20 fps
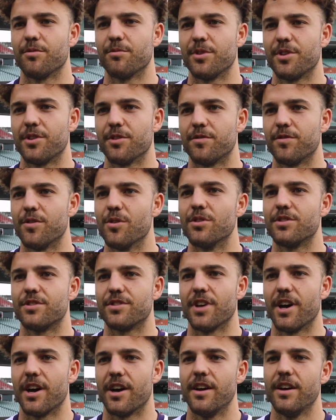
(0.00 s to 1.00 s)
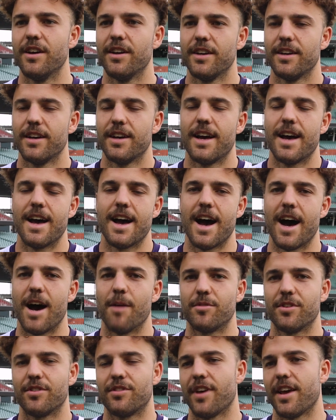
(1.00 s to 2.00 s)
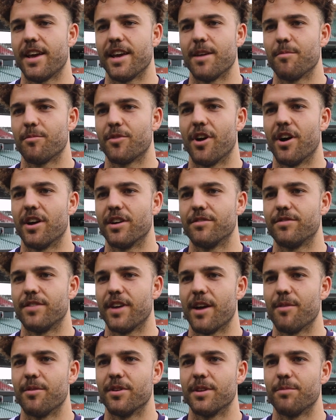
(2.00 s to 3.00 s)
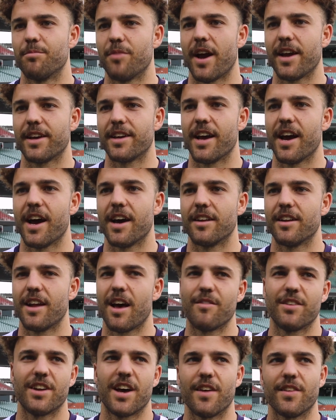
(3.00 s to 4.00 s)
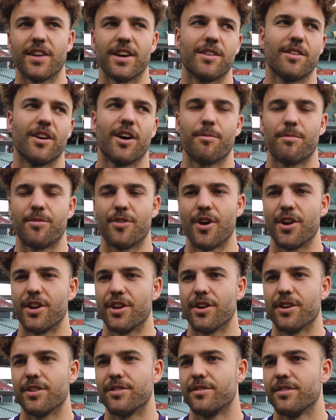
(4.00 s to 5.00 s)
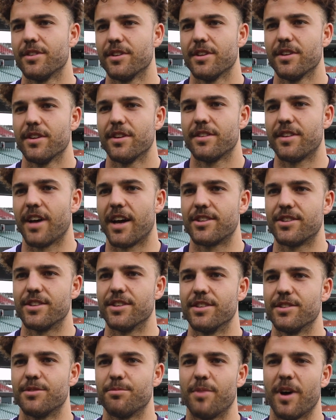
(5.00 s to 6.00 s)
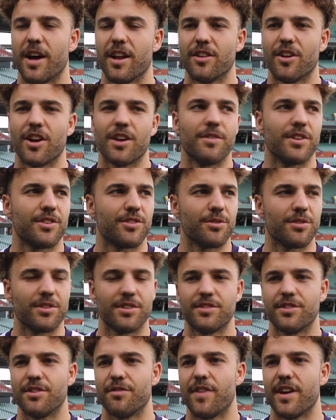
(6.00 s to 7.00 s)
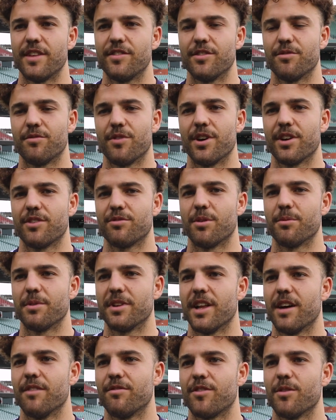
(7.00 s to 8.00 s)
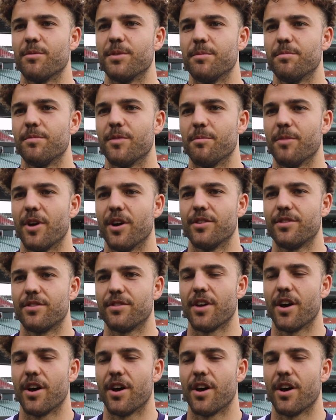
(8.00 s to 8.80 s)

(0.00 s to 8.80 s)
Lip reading: with the foot. So to see him kind of, yeah, really break out and have another 30-odd touches, but a lot of it's all his defensive work, what we love from him the most.